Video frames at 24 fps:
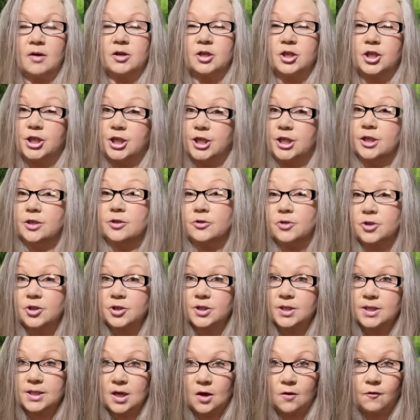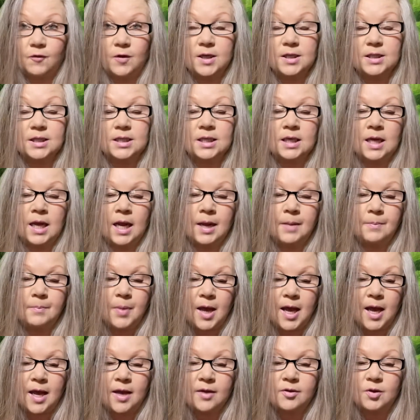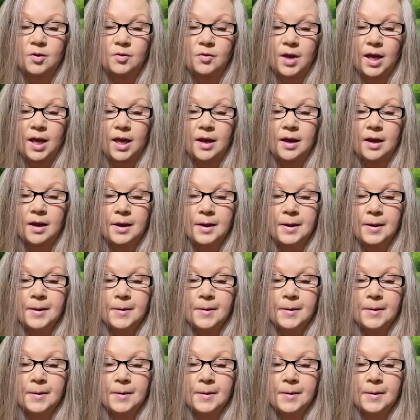to shield yourself as an empath, okay?